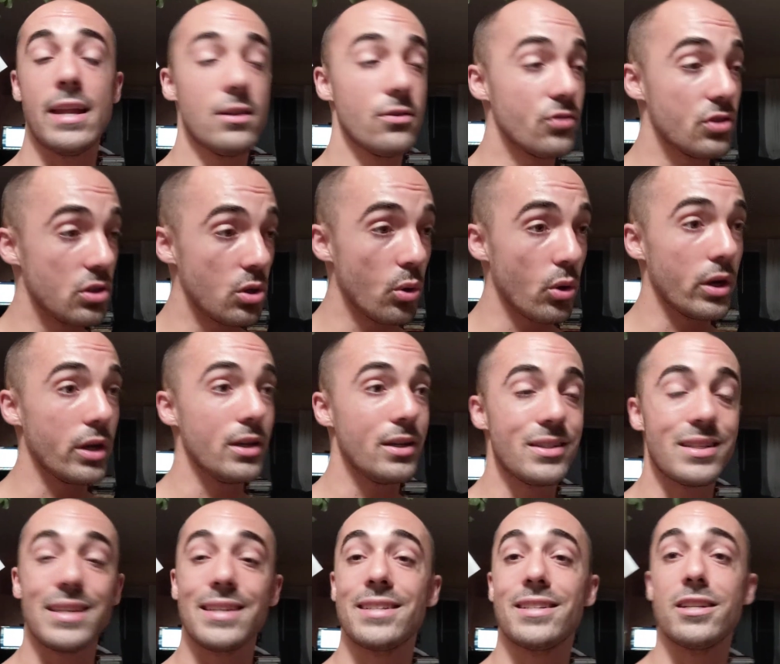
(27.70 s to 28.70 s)
End of
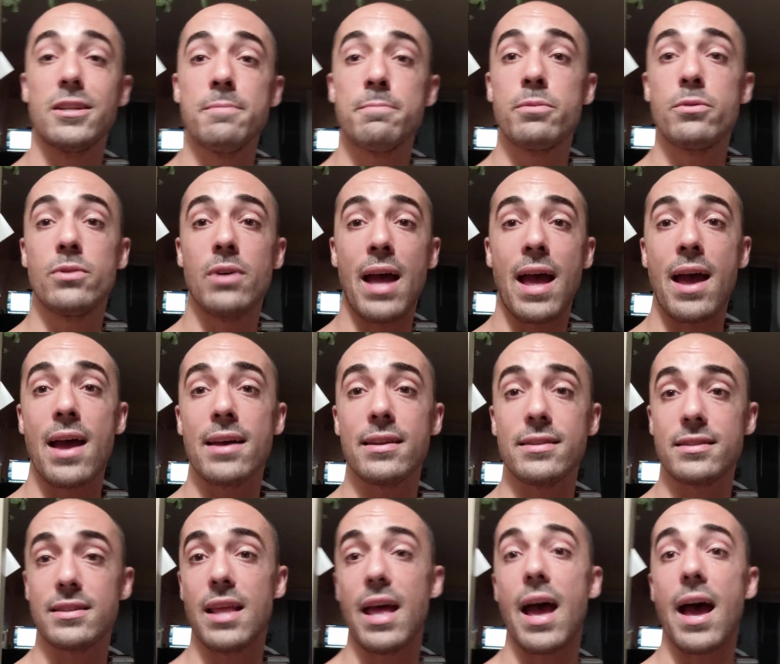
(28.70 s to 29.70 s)
story. It's as simple
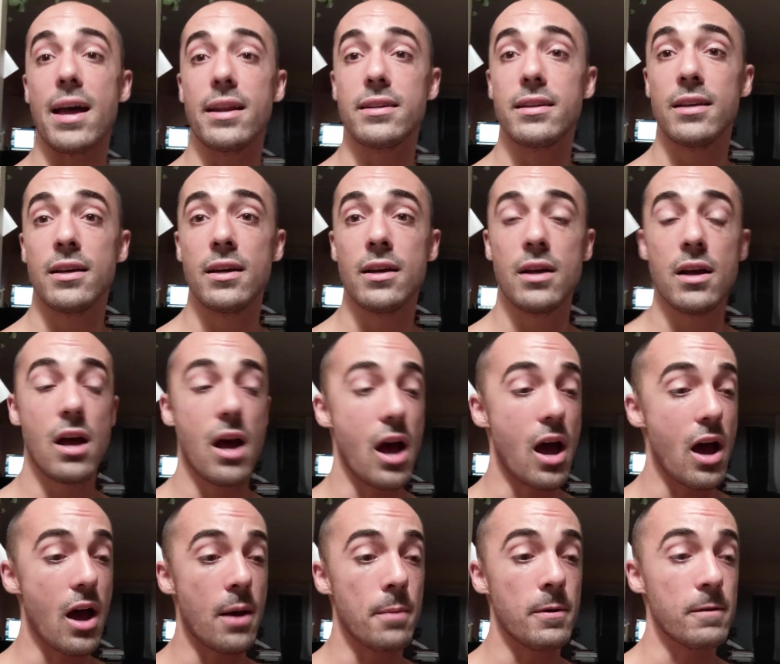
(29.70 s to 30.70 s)
as that.
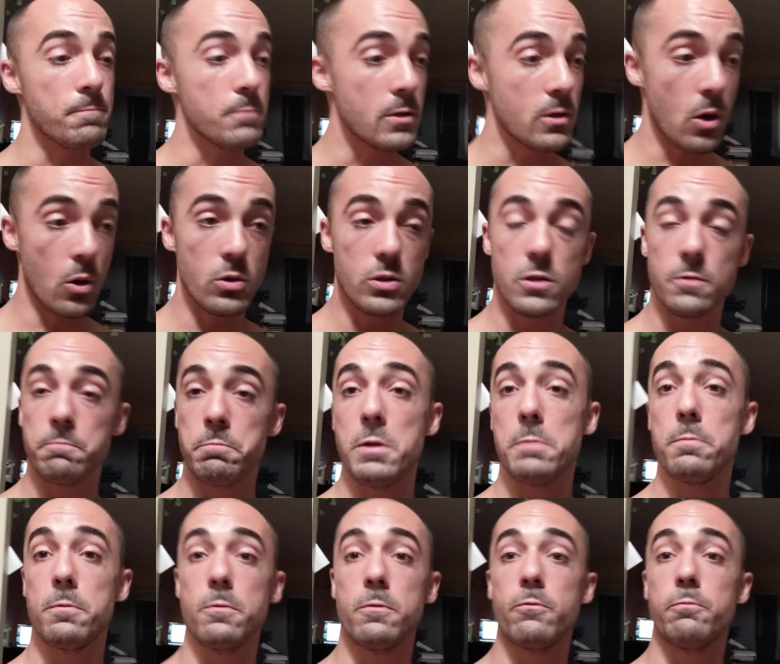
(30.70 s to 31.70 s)
I've been coaching
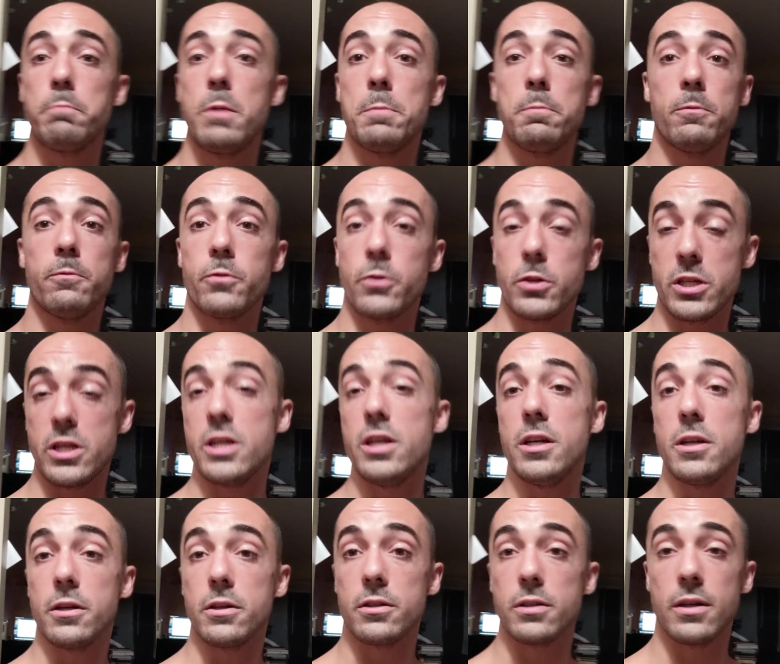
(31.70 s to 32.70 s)
people for
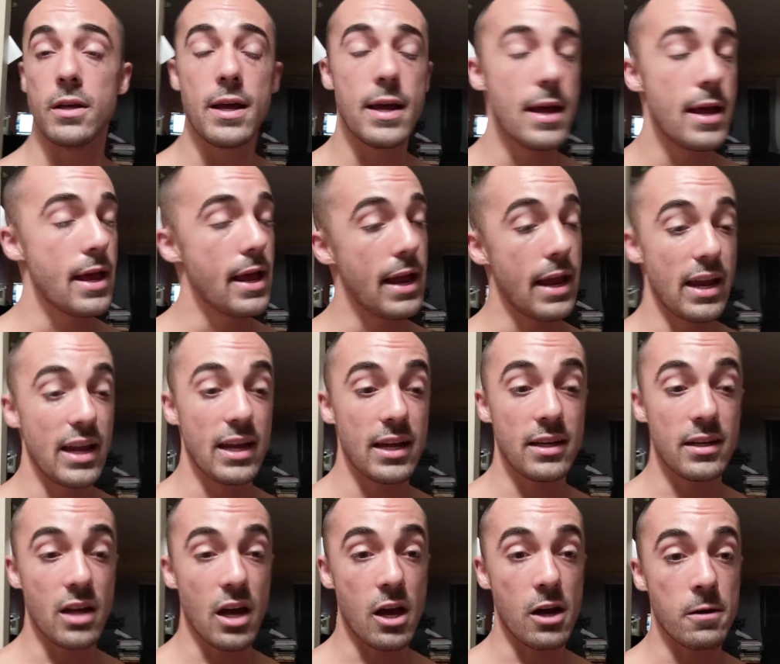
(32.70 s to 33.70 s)
years,
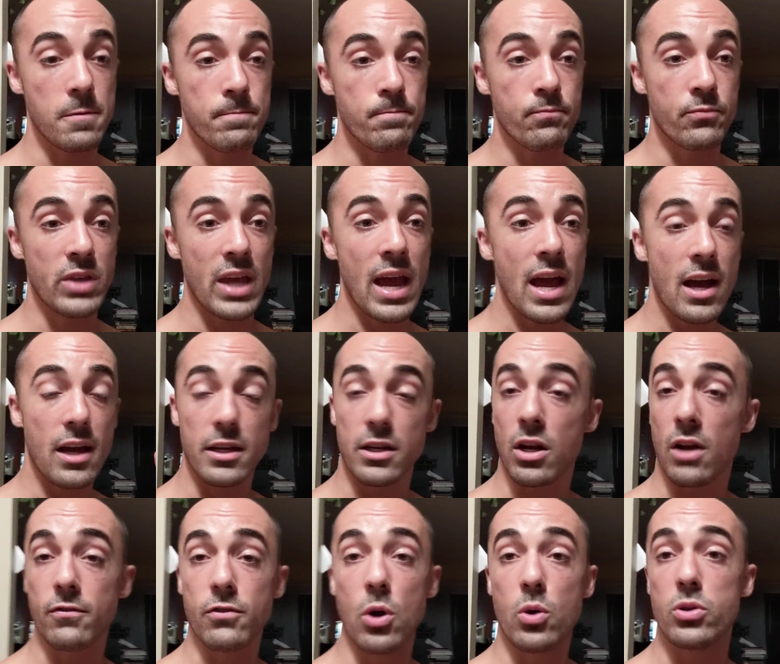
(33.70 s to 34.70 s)
and
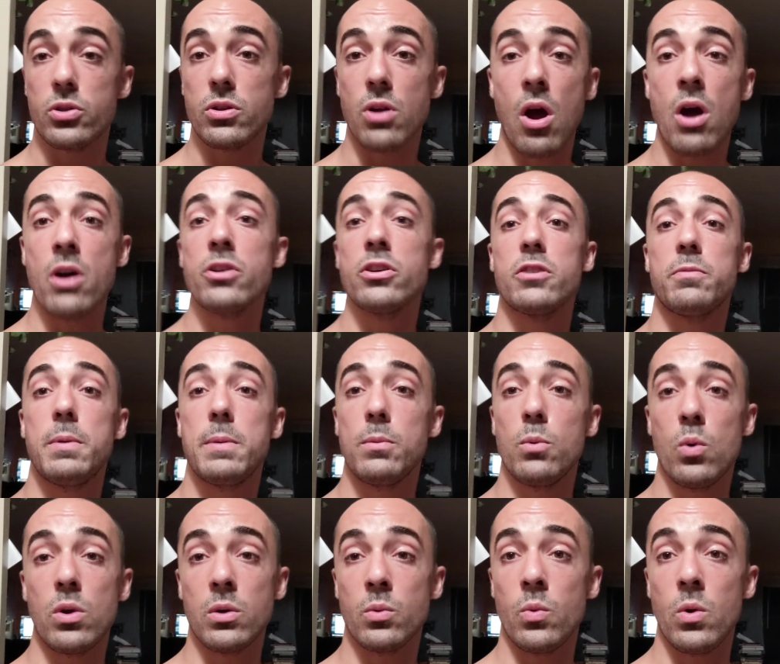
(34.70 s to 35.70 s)
I've coached hundreds of
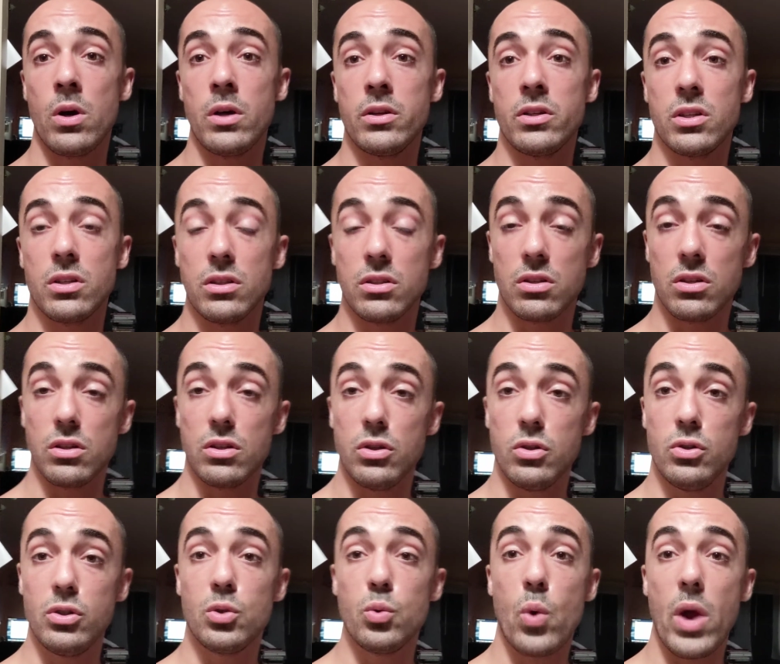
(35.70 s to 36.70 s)
people one on one to
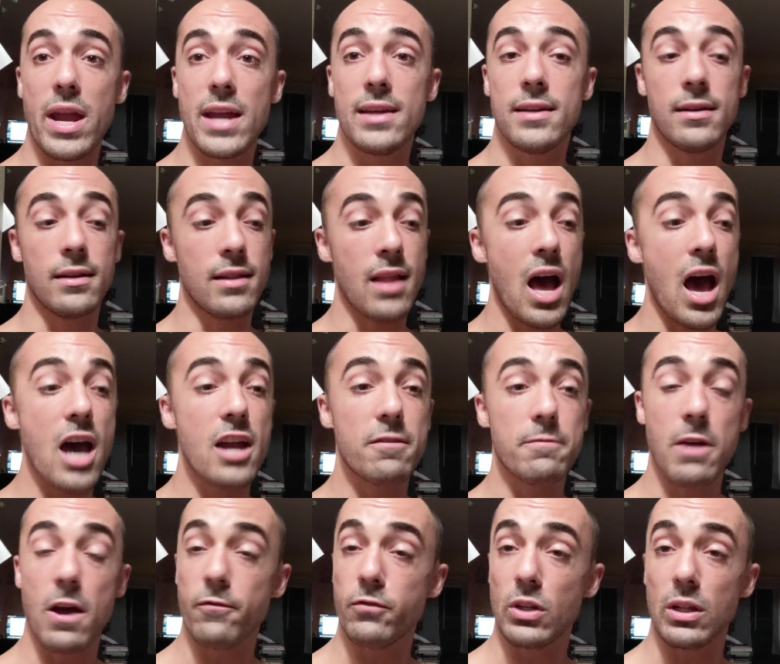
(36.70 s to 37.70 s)
lose weight, and
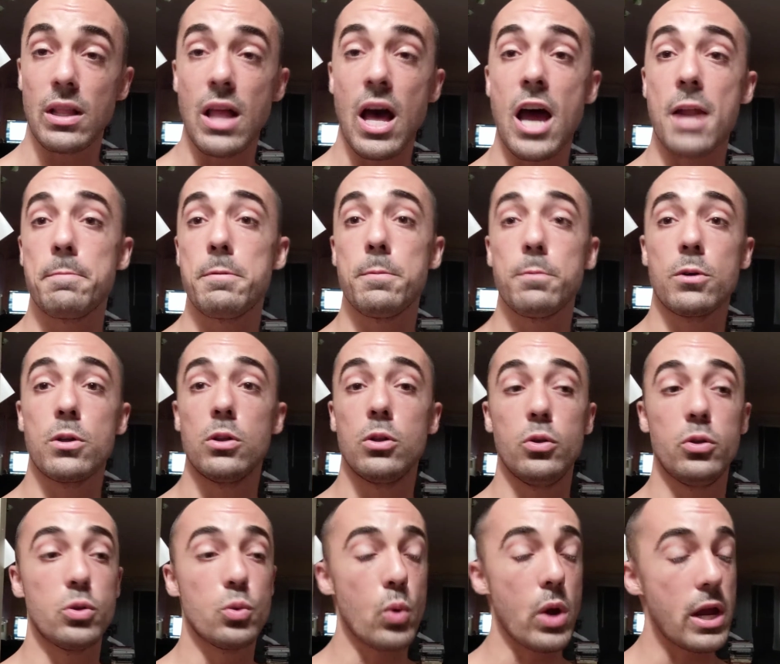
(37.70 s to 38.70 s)
helped a lot of people to
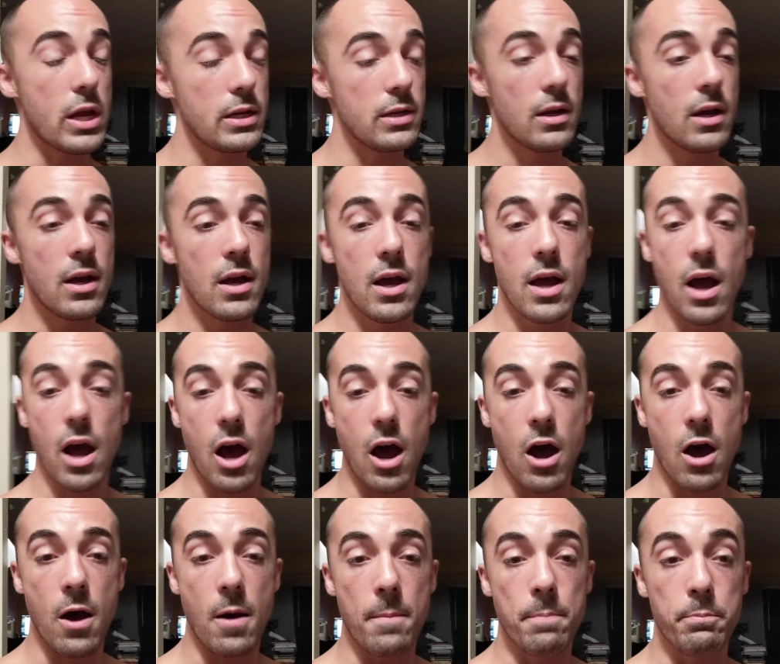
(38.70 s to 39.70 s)
lose weight.
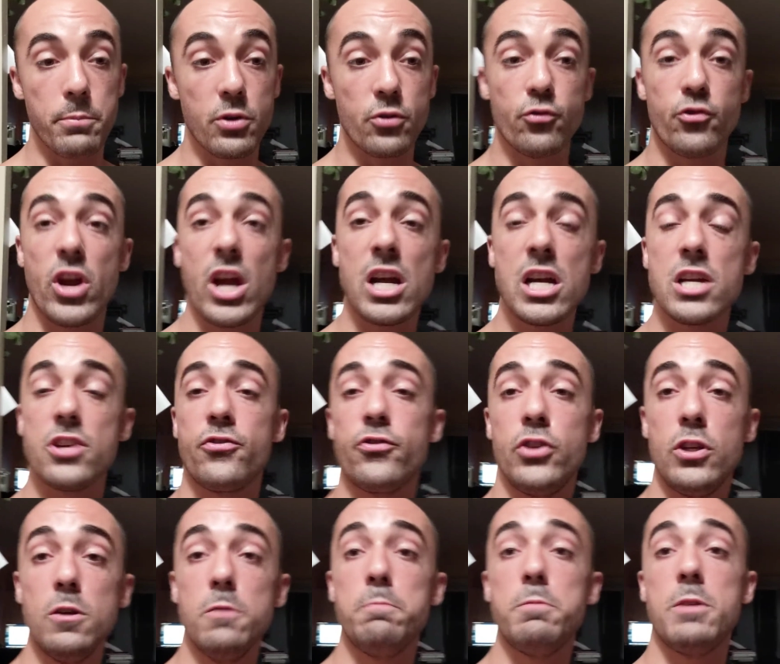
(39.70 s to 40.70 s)
But very
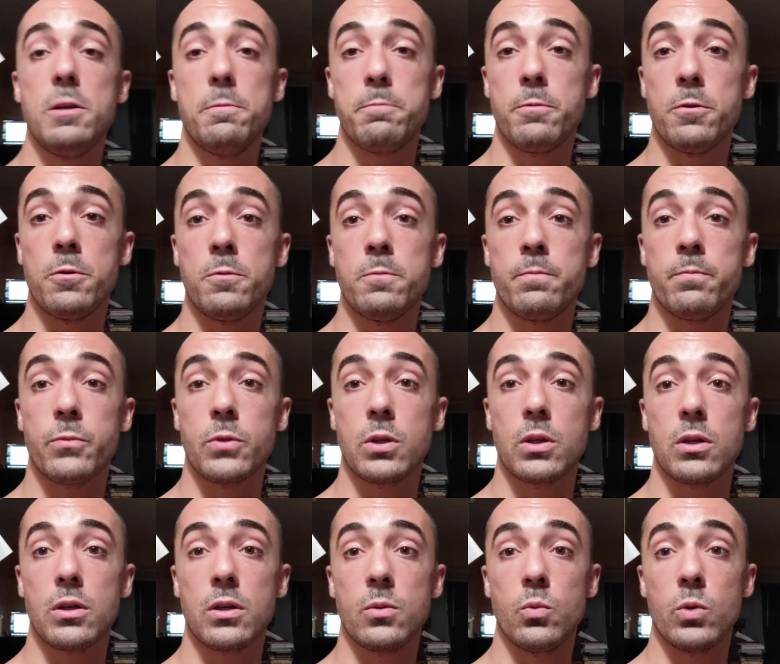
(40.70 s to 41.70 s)
few people
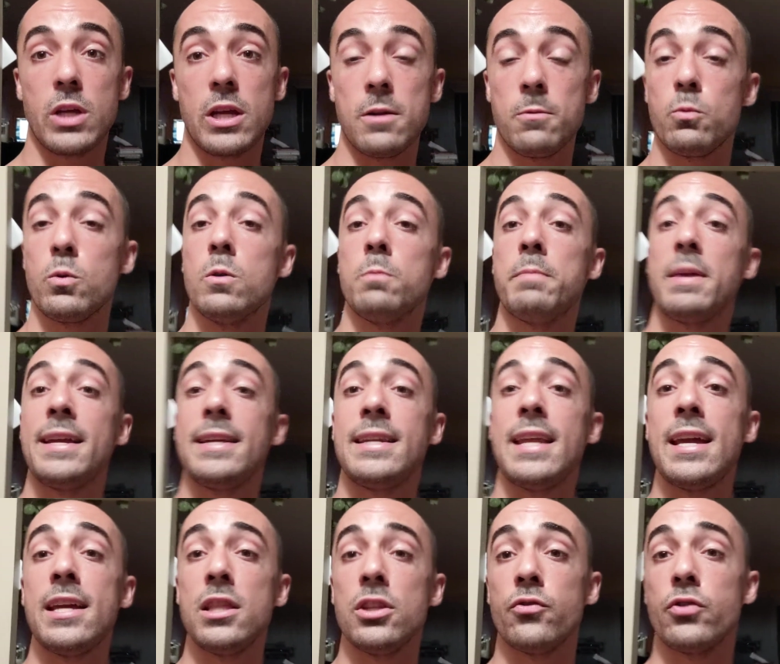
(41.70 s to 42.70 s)
will
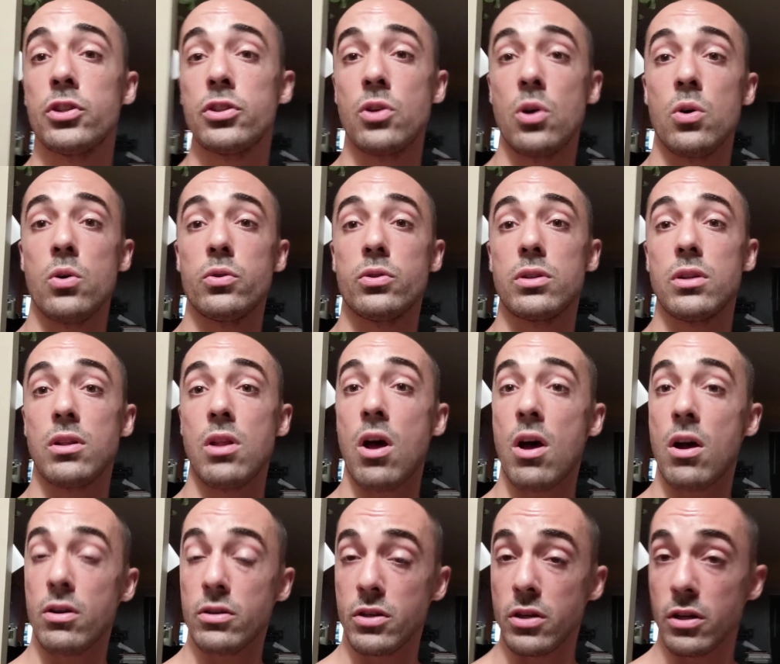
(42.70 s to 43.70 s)
maintain the results
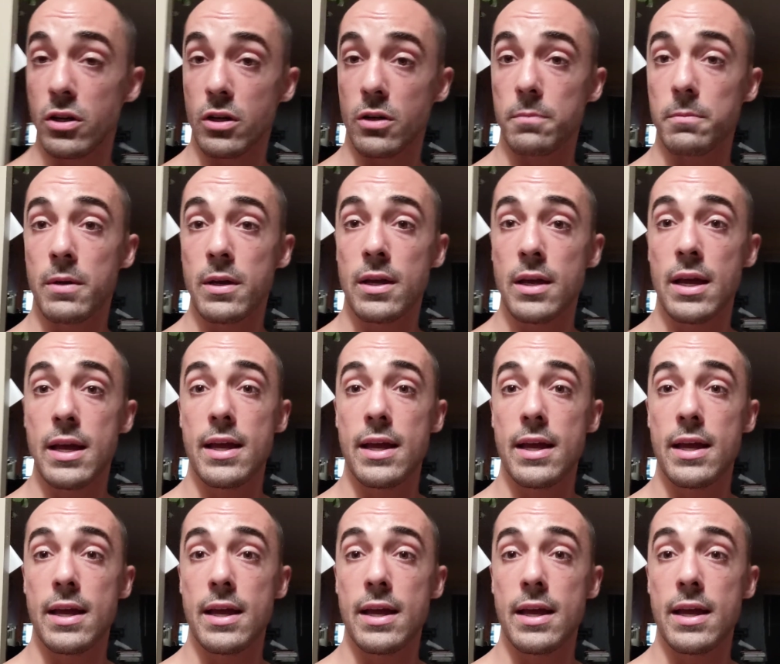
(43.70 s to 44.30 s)
long term.